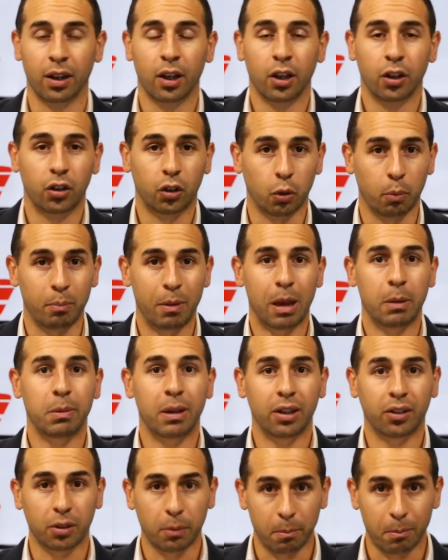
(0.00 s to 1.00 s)
So maybe
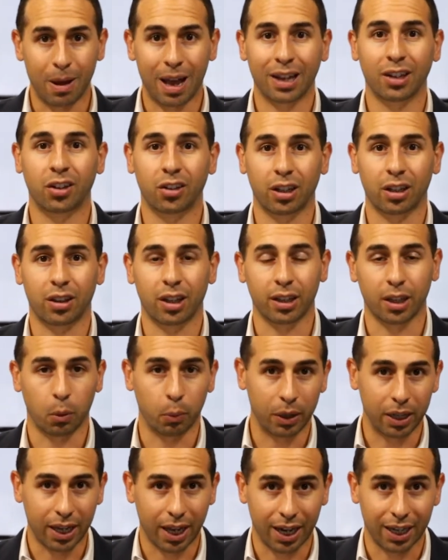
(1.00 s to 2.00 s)
it's a mindset thing that
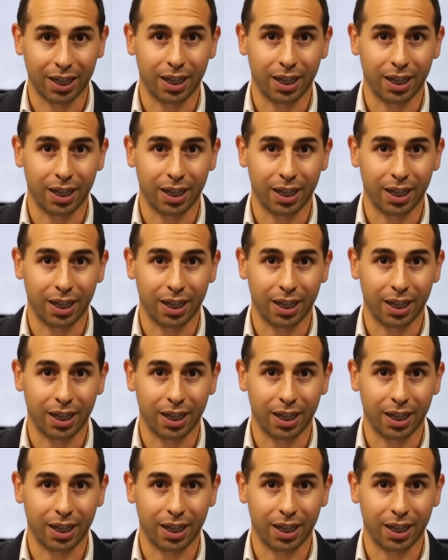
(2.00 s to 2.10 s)
we got to